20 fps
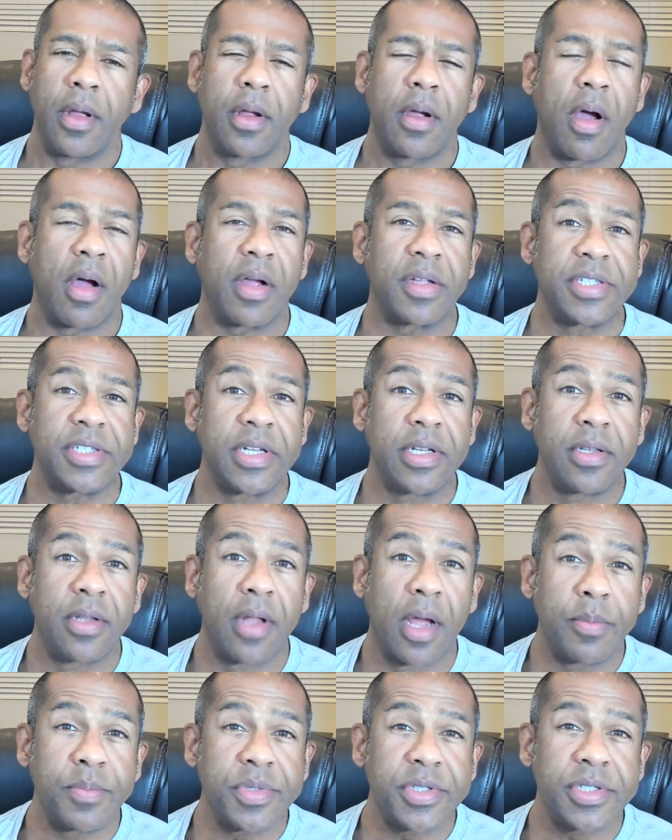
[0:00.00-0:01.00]
causing
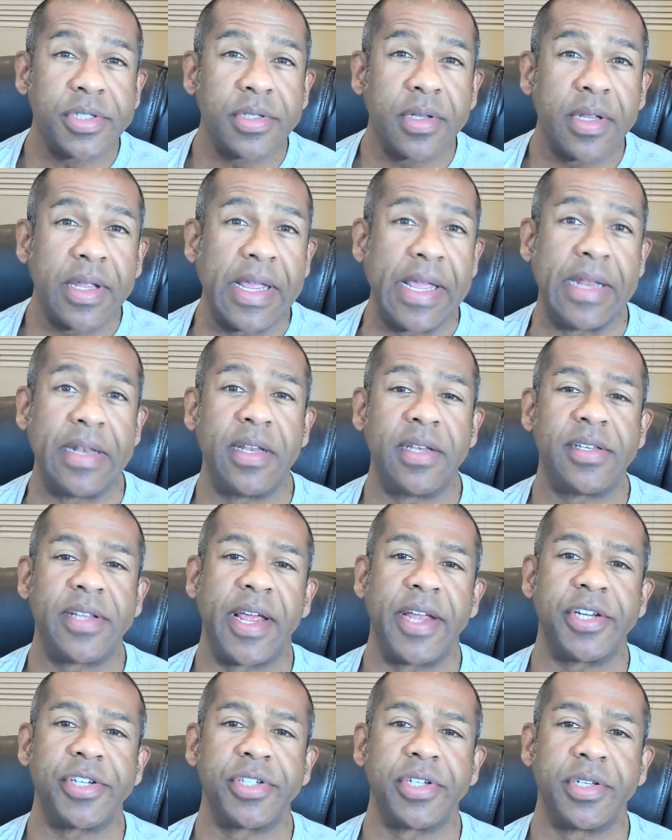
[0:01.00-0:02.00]
lumps,
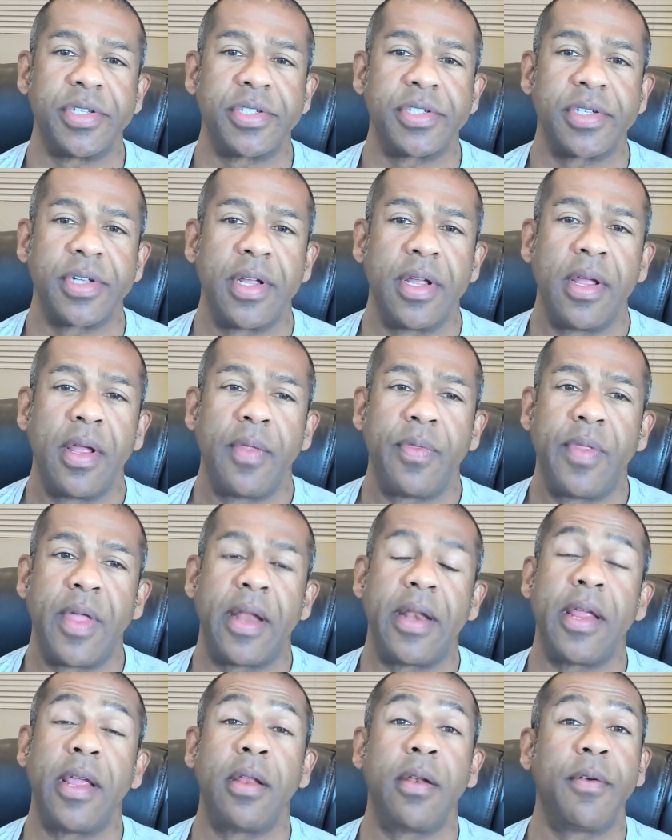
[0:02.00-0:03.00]
indentations
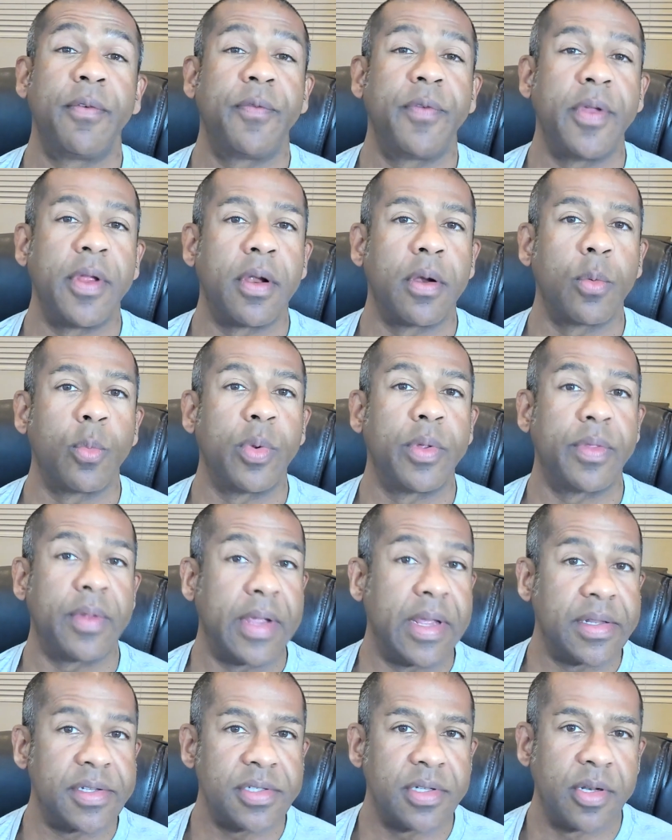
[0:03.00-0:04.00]
that interfere with
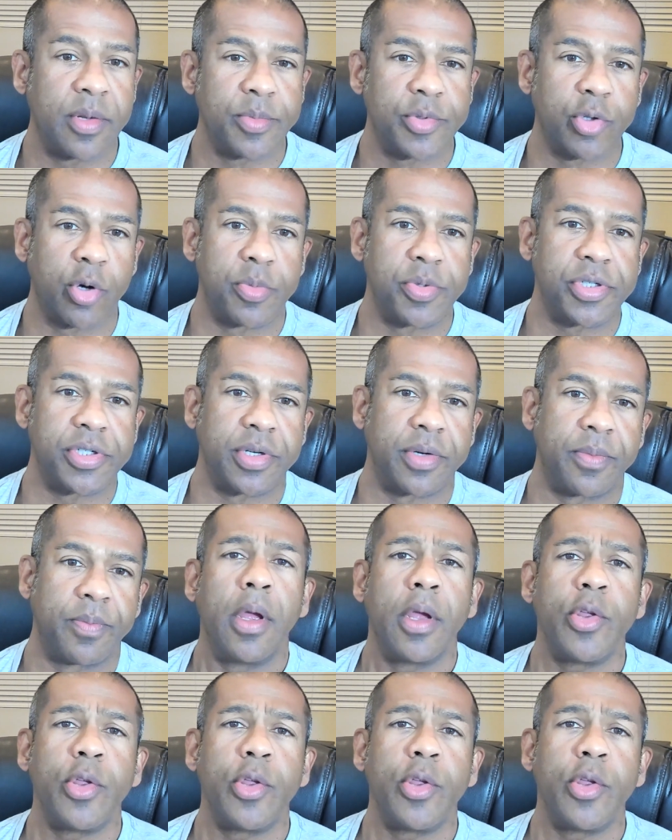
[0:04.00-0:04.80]
insulin absorption.